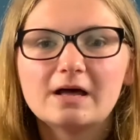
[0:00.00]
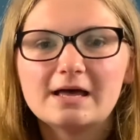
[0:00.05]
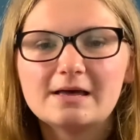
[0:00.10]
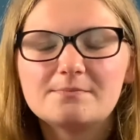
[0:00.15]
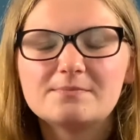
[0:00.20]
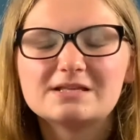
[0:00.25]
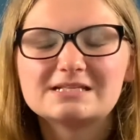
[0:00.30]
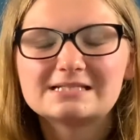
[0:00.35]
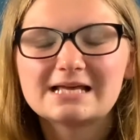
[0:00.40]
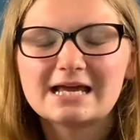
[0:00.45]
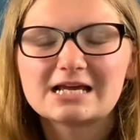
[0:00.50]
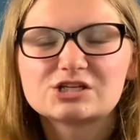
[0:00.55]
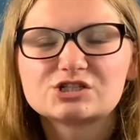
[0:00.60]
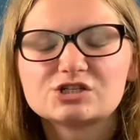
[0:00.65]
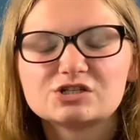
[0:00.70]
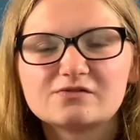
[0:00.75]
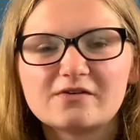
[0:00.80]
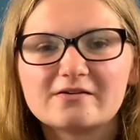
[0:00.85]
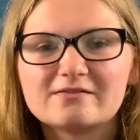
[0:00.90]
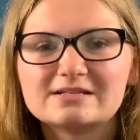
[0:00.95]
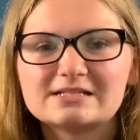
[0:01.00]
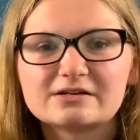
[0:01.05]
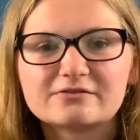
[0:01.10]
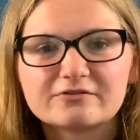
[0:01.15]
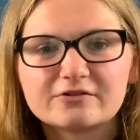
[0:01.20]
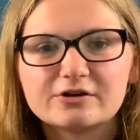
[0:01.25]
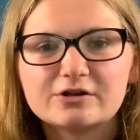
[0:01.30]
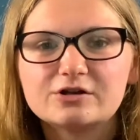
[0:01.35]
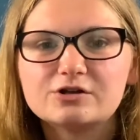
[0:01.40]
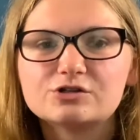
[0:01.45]
the texture is very
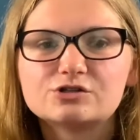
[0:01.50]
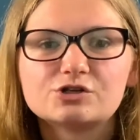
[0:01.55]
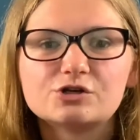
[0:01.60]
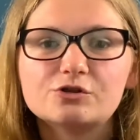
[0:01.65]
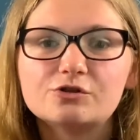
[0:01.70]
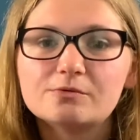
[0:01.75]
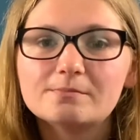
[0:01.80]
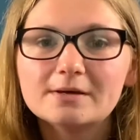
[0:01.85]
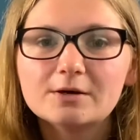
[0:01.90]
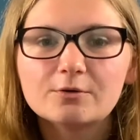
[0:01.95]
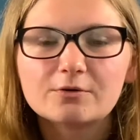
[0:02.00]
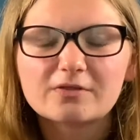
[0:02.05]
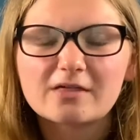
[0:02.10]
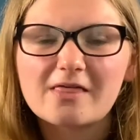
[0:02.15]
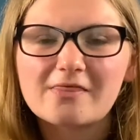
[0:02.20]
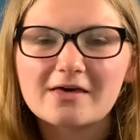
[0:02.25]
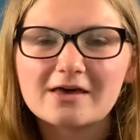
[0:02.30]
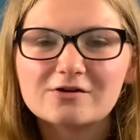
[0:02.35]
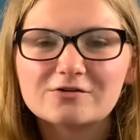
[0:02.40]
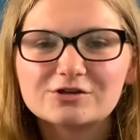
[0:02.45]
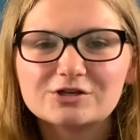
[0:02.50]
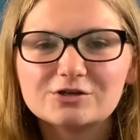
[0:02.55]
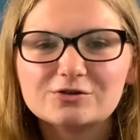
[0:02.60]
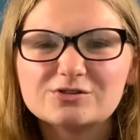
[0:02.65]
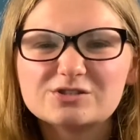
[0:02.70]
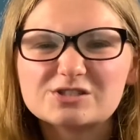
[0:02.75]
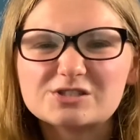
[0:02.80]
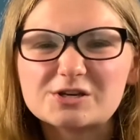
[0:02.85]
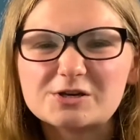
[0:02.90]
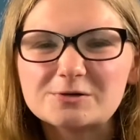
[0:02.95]
different to the milk that they are used
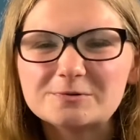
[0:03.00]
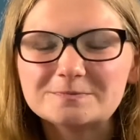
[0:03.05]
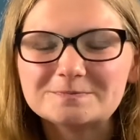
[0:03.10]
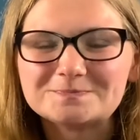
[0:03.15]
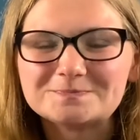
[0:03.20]
to.